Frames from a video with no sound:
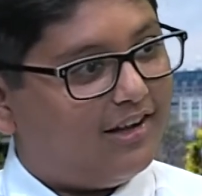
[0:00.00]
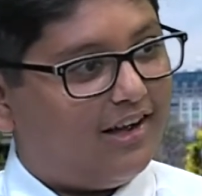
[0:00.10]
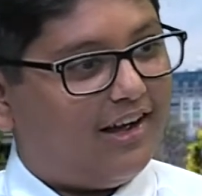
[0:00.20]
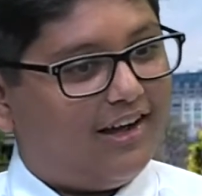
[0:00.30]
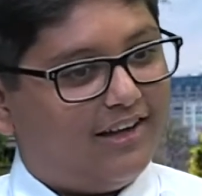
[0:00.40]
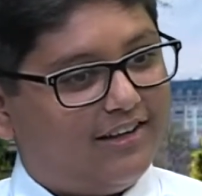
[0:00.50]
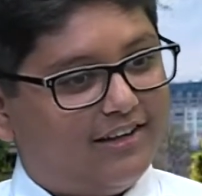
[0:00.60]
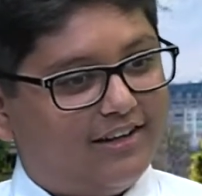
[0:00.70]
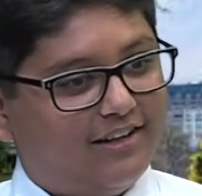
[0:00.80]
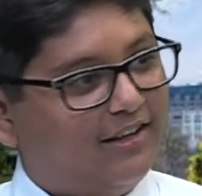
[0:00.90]

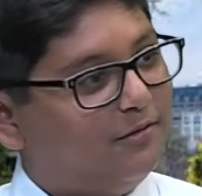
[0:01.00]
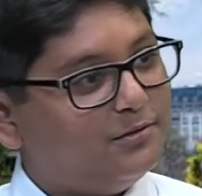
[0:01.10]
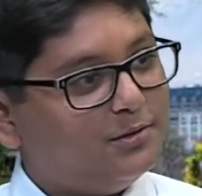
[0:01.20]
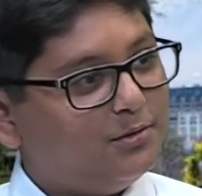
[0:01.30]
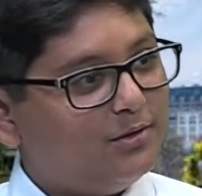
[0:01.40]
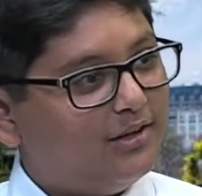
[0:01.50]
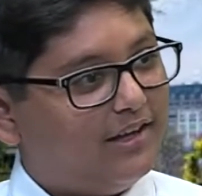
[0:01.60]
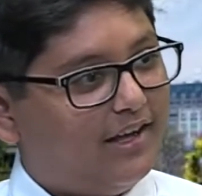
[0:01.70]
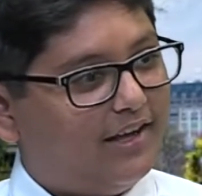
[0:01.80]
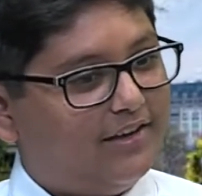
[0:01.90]
I love you,
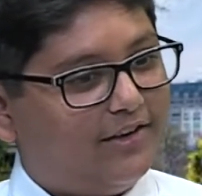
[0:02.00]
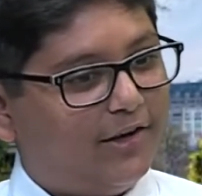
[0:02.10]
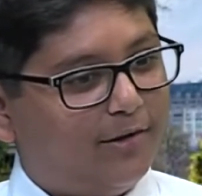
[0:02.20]
and